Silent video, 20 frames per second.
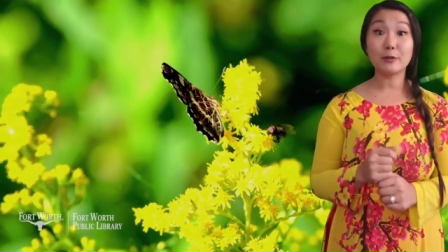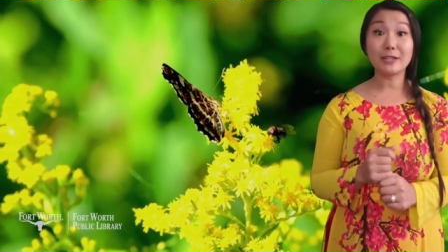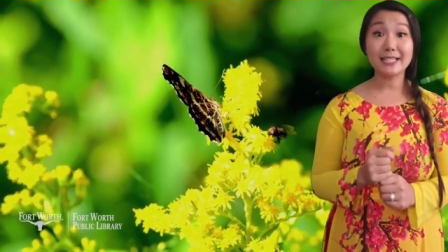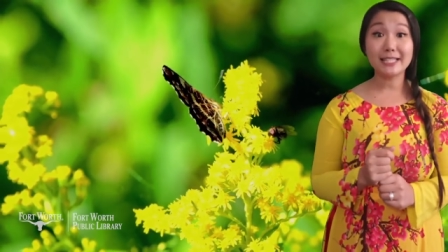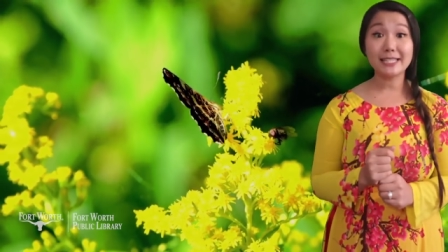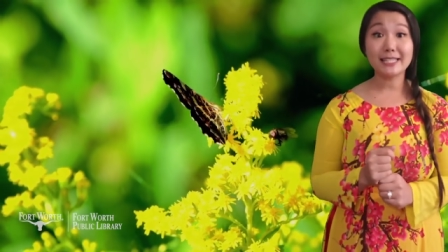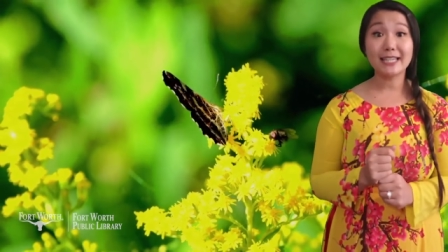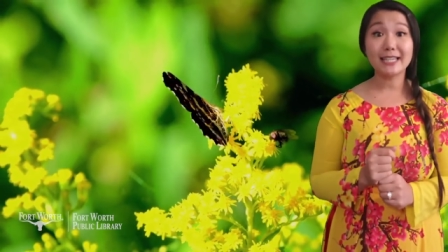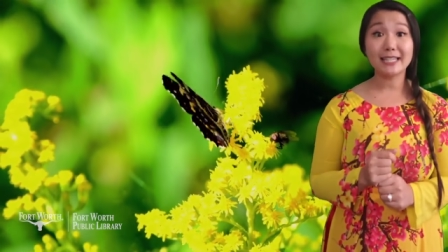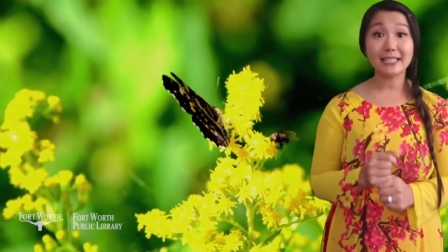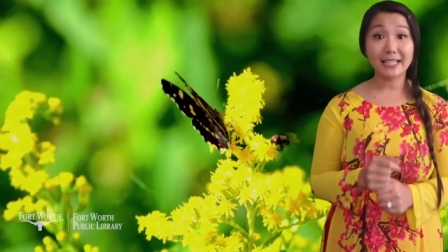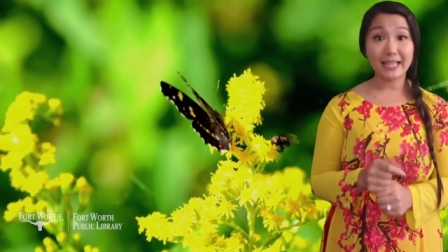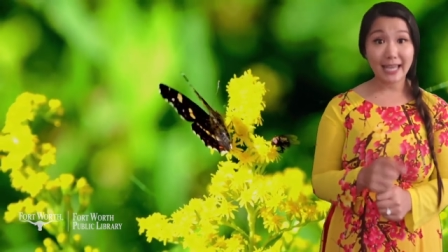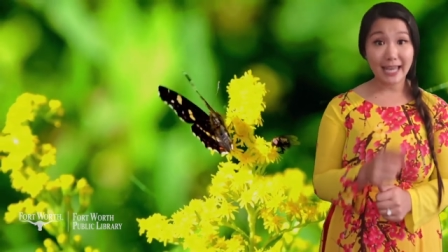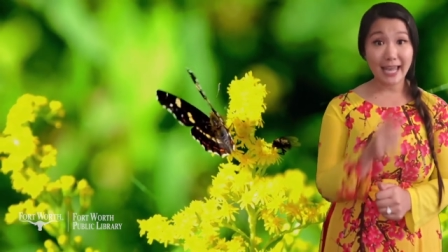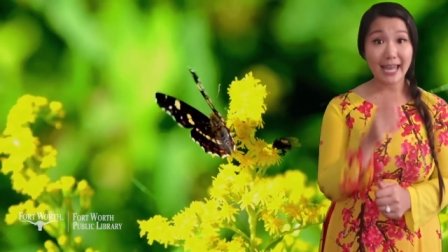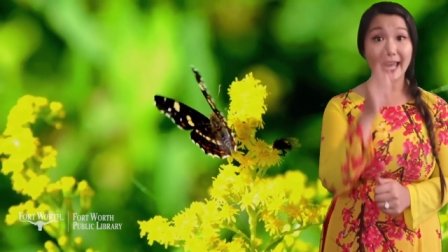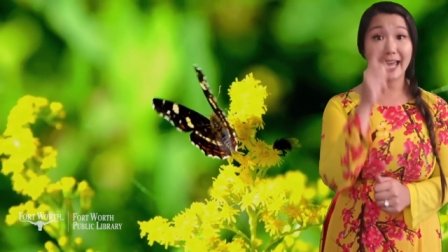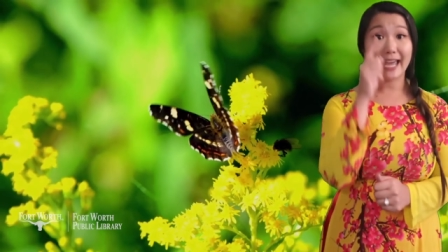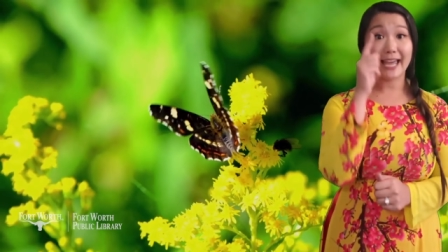We sit
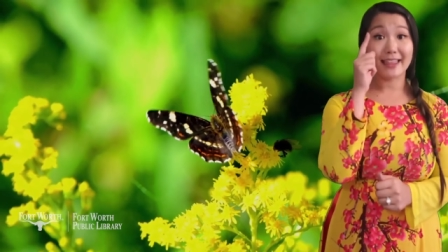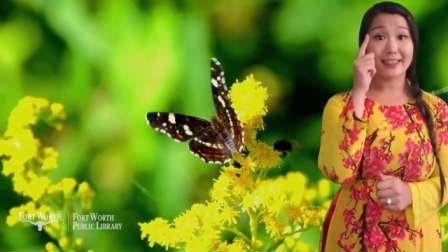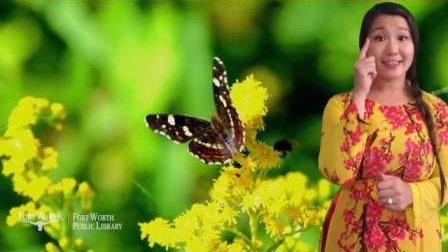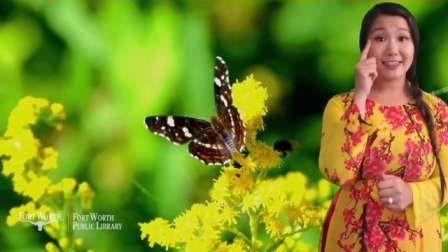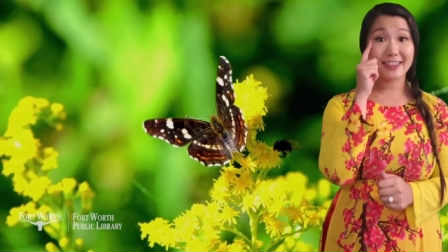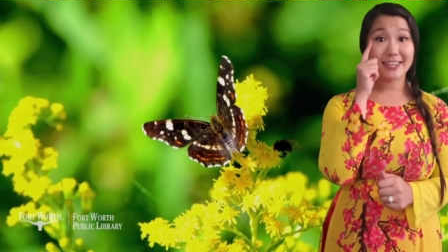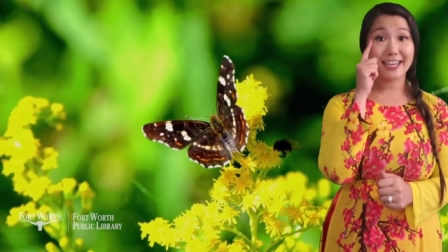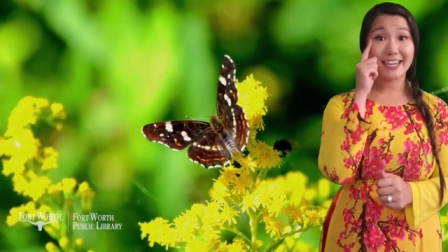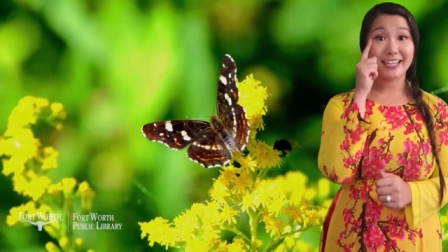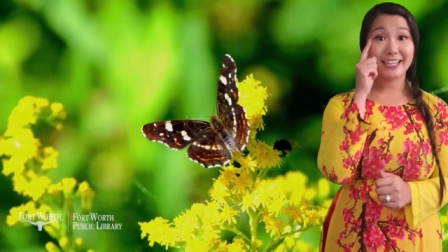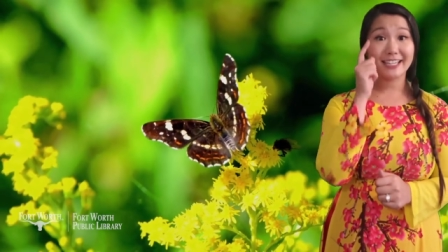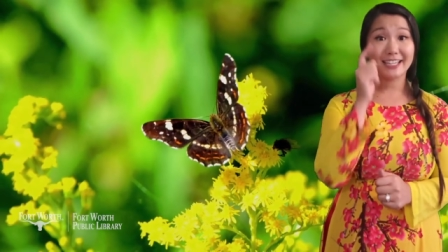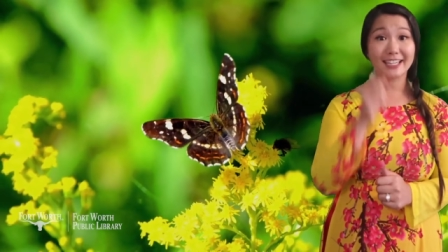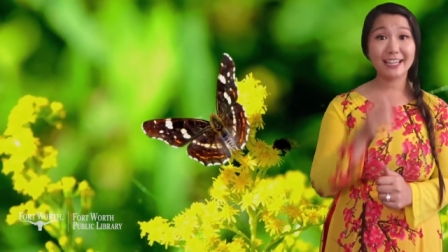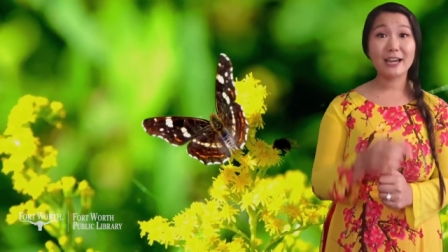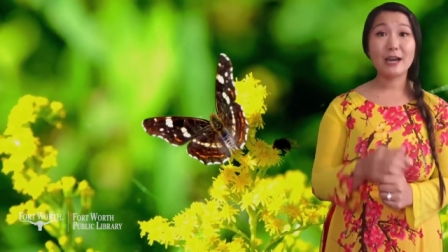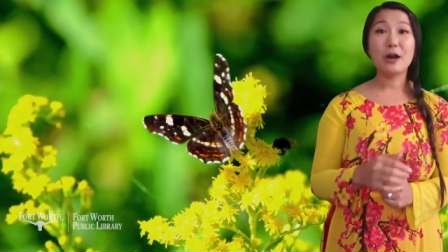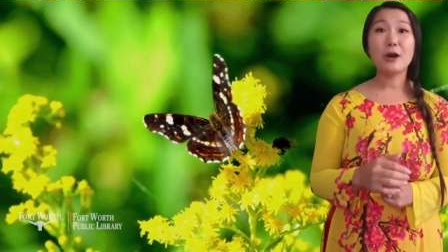and think,